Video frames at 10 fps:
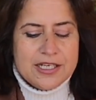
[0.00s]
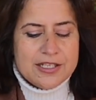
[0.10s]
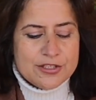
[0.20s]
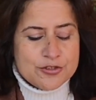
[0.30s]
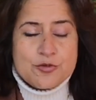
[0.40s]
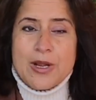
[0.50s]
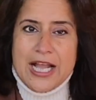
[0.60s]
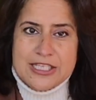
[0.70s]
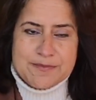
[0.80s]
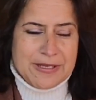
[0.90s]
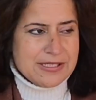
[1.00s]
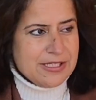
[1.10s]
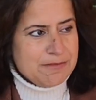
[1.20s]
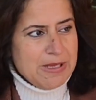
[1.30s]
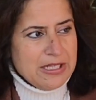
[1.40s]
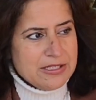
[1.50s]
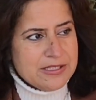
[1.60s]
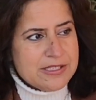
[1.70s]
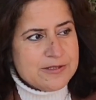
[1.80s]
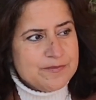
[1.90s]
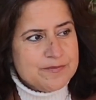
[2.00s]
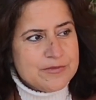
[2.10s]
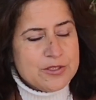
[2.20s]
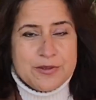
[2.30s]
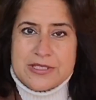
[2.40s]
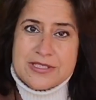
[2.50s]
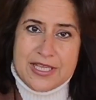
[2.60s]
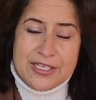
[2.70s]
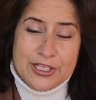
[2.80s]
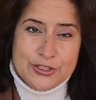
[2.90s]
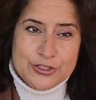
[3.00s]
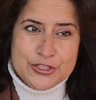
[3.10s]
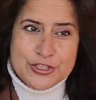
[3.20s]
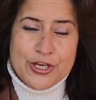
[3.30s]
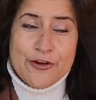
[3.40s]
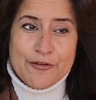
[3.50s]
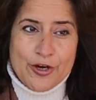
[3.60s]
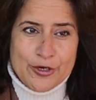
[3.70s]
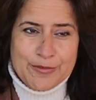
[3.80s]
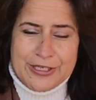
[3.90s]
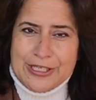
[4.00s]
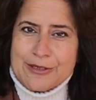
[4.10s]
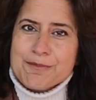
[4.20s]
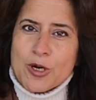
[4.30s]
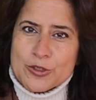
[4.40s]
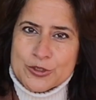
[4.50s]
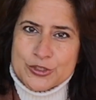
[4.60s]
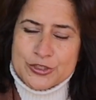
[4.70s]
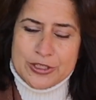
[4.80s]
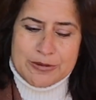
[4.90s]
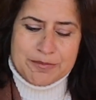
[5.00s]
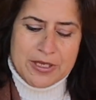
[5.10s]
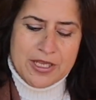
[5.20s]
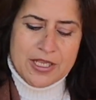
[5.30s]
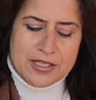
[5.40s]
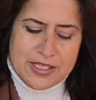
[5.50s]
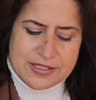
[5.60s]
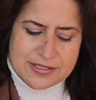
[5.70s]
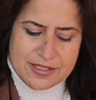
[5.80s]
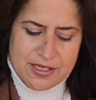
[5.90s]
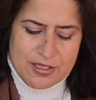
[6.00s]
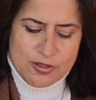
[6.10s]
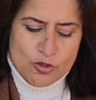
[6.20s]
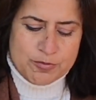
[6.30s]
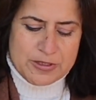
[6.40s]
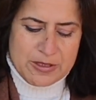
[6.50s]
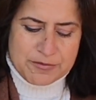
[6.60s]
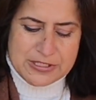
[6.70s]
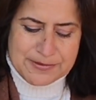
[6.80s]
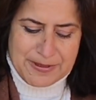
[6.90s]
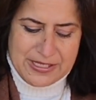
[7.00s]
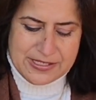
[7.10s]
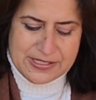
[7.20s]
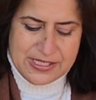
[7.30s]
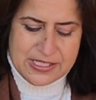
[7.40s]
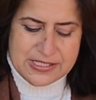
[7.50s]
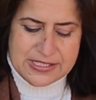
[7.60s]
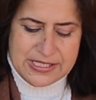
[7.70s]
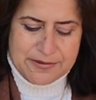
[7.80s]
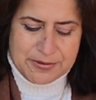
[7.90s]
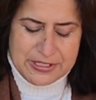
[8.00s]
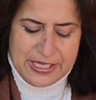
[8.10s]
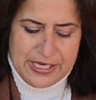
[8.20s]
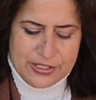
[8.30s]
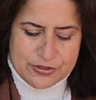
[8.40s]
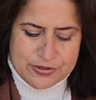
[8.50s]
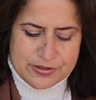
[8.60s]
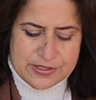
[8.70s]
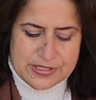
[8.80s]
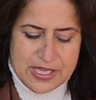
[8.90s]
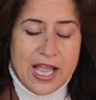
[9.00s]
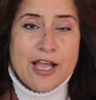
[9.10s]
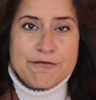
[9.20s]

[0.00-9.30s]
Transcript: the two aspects in balance. So it's an energy of harmony, partnership. Let's open up the space and see what the angels have